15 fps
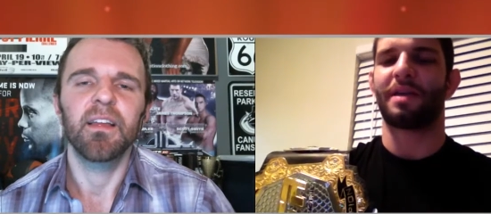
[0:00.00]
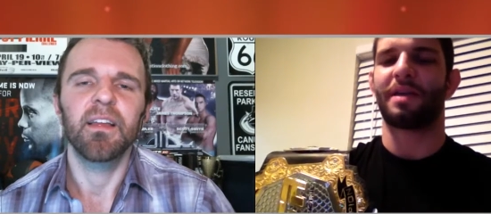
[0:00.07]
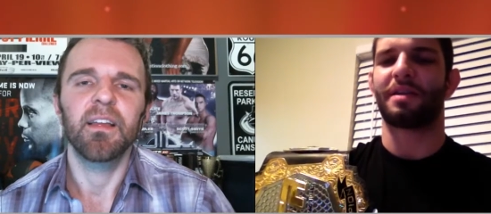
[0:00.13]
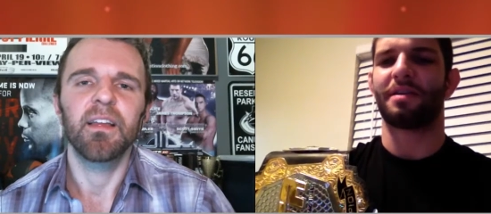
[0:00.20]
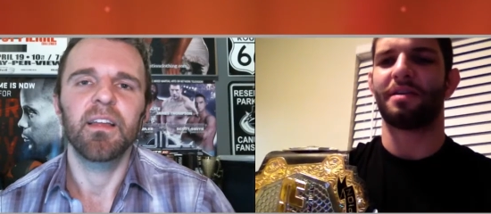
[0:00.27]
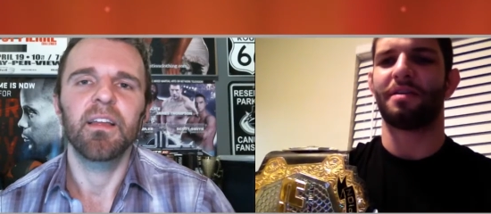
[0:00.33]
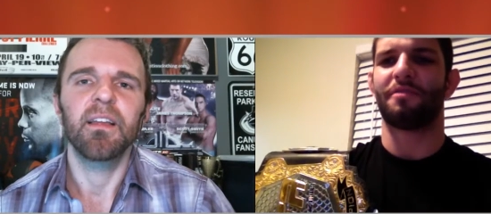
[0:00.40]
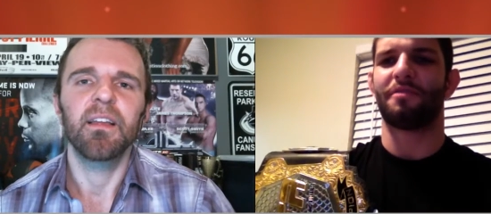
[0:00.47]

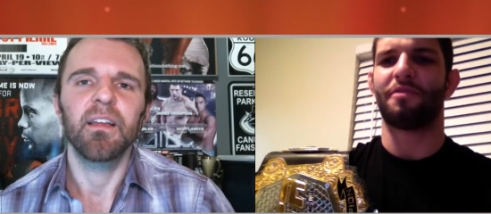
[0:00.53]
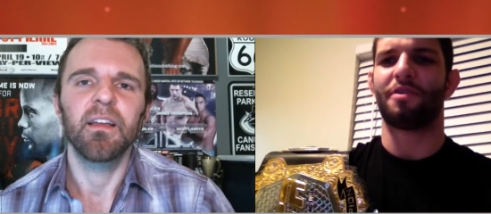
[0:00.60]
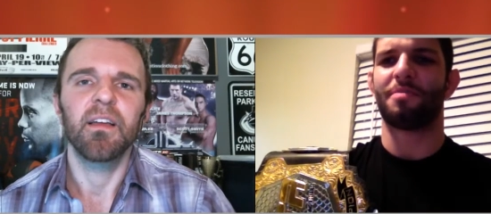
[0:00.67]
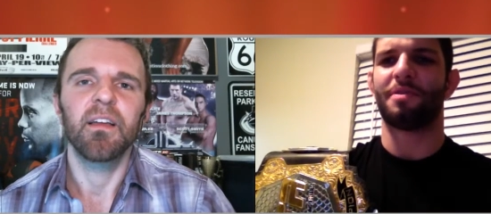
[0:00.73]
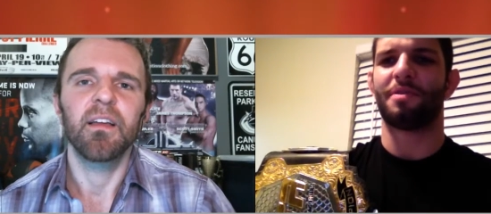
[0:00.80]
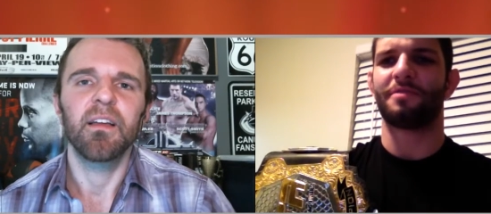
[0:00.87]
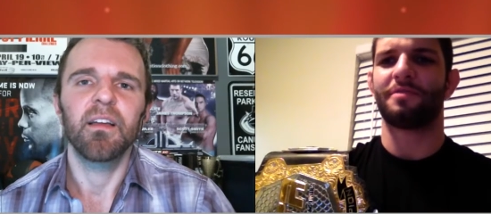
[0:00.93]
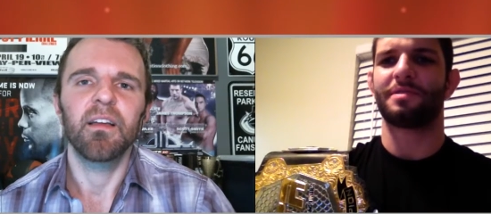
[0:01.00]
Speaker 1: like yeah,
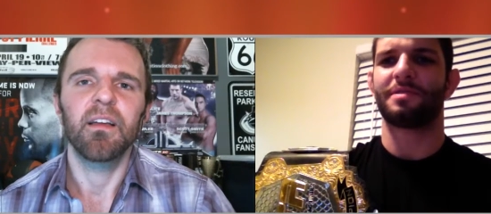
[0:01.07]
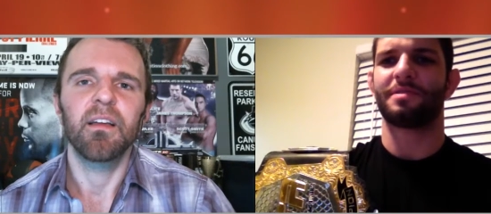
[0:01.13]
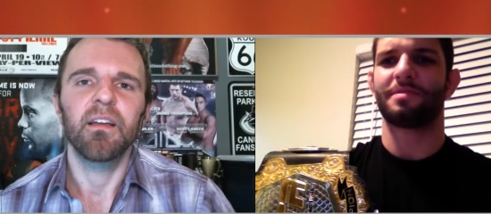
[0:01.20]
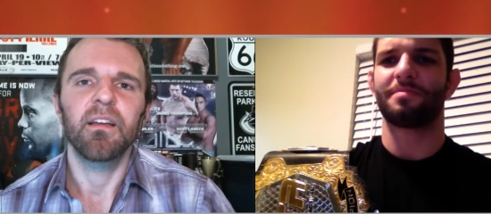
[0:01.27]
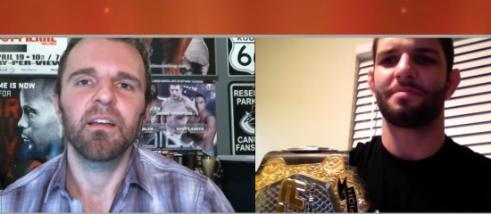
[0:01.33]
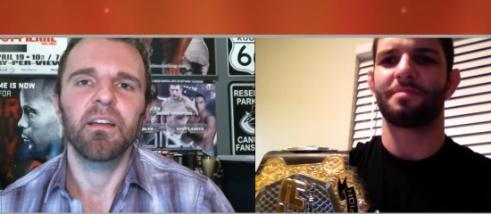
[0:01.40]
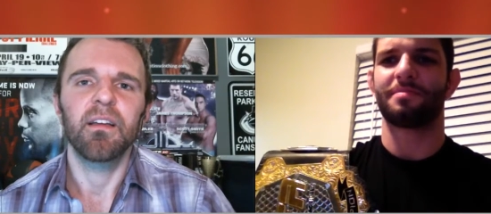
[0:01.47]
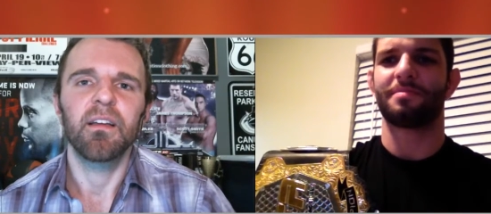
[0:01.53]
four
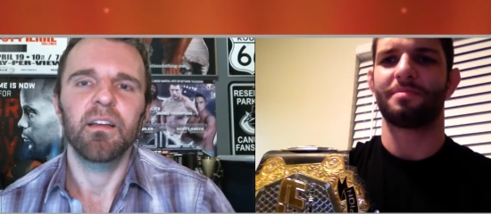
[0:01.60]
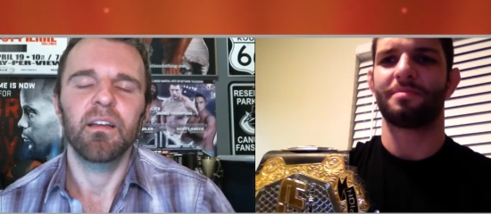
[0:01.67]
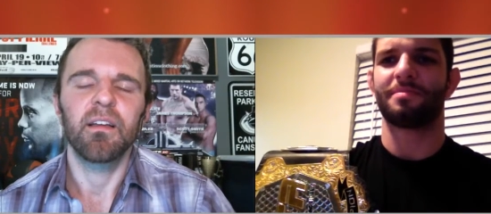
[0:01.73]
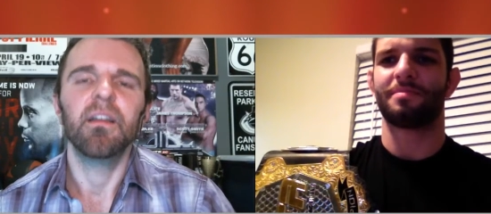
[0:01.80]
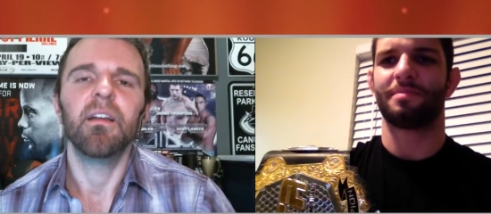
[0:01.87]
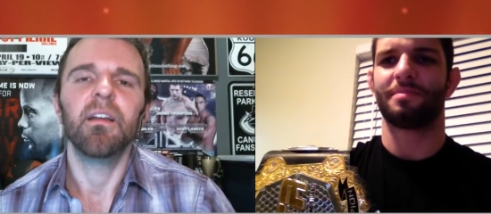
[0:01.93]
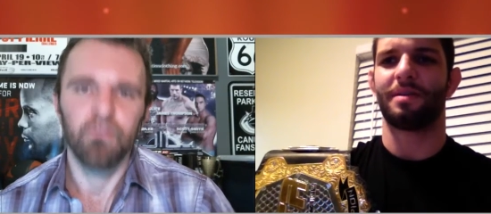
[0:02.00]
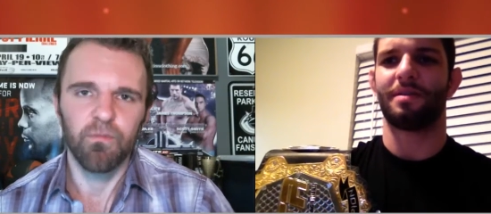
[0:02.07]
months.
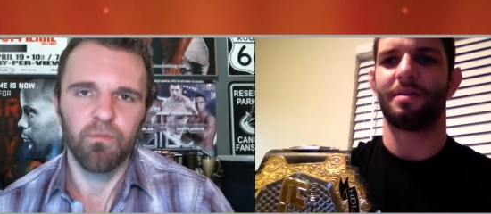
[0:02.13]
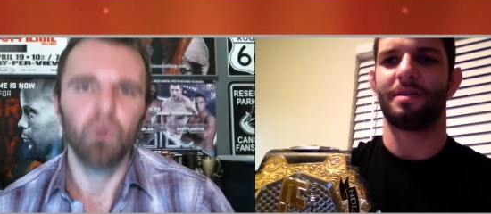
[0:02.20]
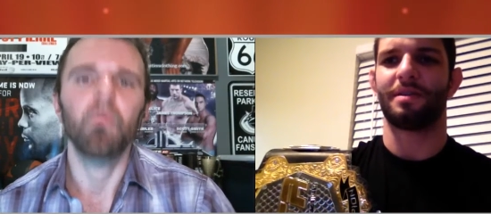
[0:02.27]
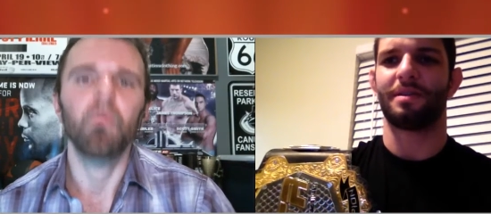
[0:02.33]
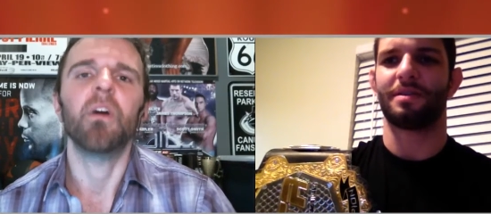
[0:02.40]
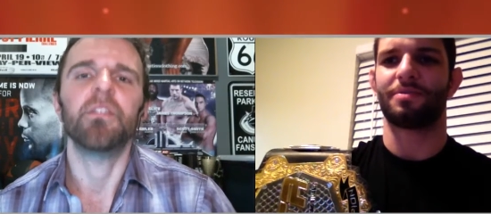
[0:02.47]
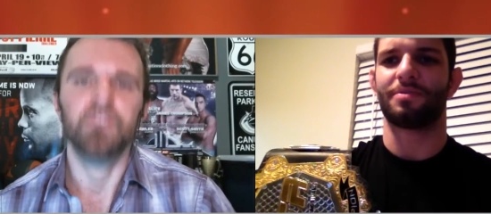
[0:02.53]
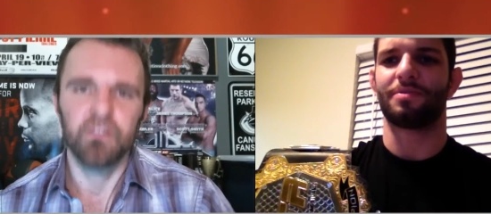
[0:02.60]

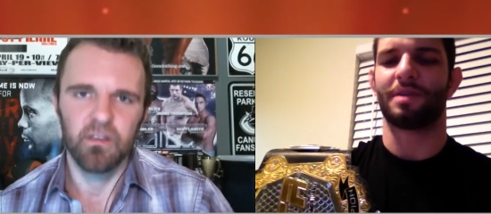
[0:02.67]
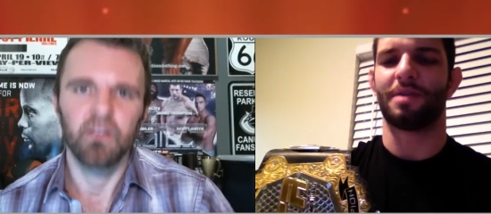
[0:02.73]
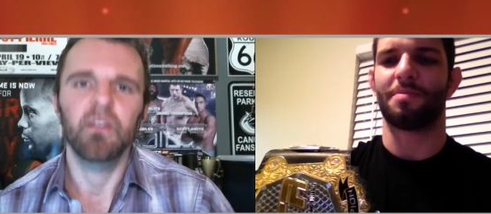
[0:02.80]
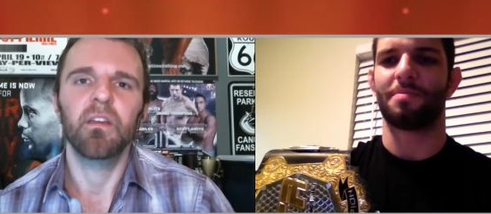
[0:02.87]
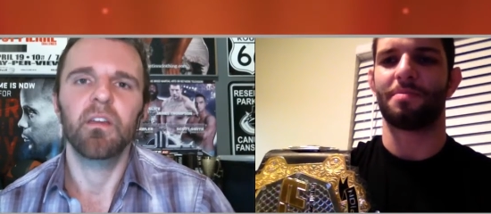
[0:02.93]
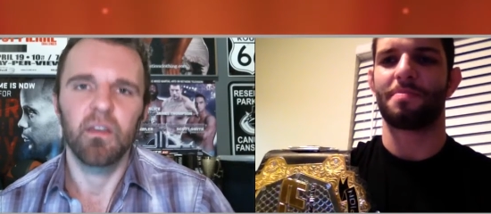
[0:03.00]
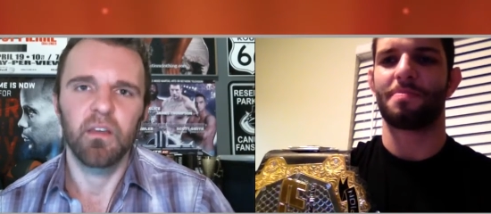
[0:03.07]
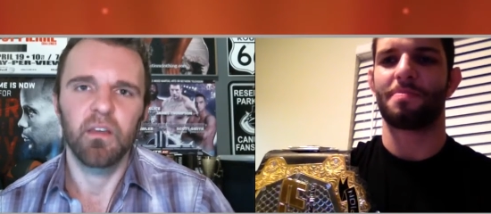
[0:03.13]
Speaker 2: Four months. good
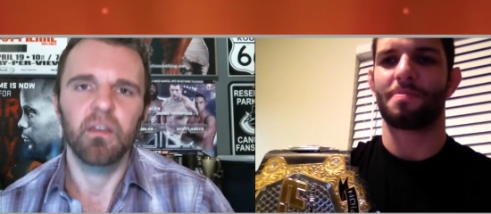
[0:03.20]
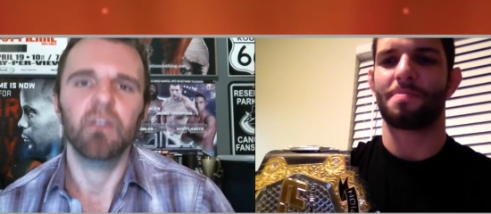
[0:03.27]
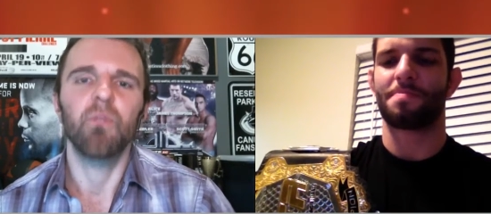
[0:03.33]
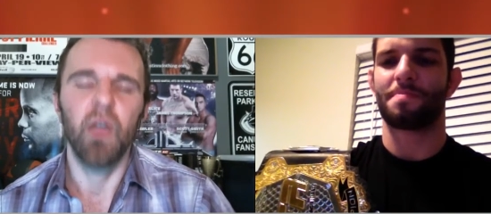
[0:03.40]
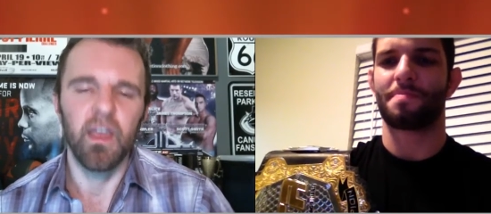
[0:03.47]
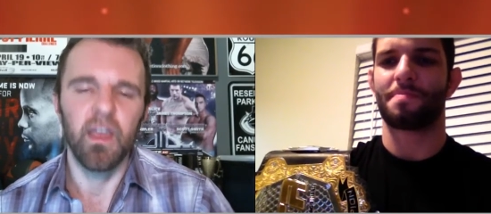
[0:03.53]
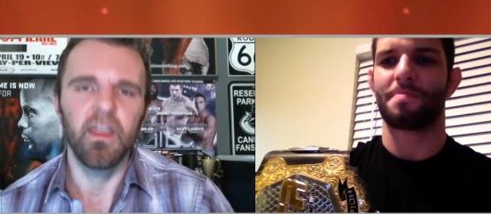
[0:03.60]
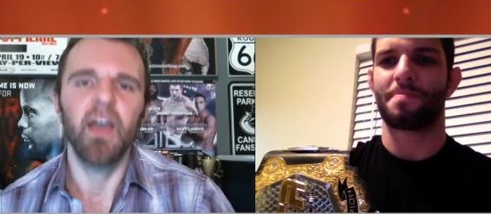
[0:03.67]
time.
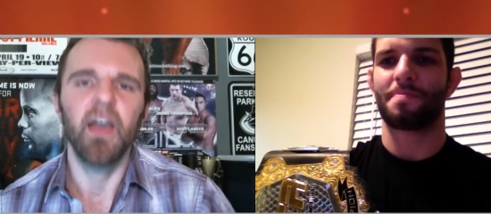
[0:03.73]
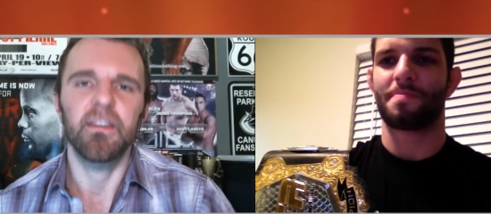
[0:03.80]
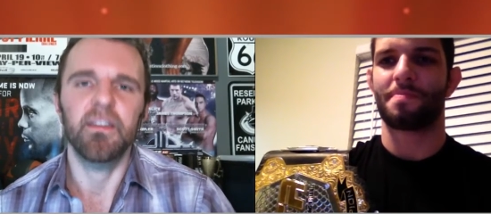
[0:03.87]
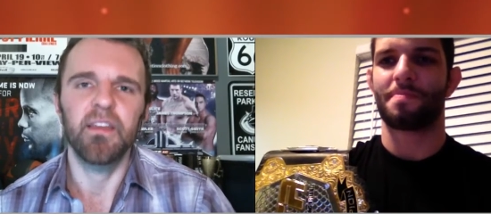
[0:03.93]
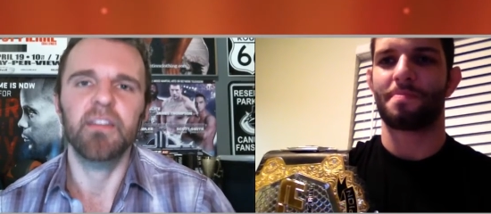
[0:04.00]
Great, yeah,